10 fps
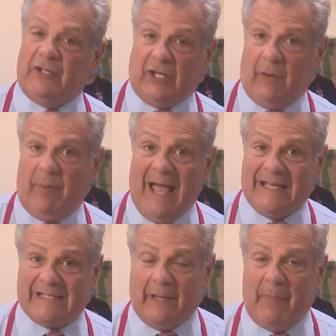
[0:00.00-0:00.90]
Michigan
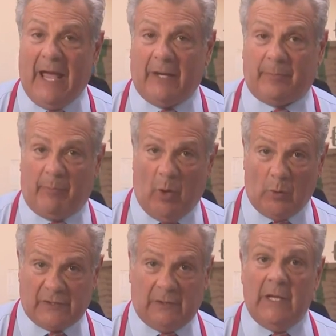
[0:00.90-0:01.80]
passed a ballot
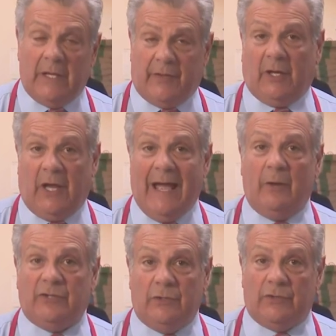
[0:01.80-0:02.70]
proposal that
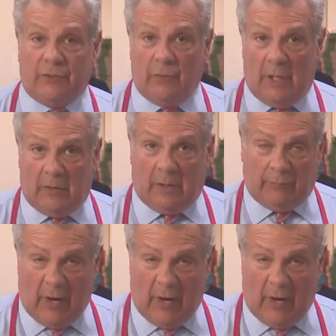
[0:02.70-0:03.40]
allowed you to uh,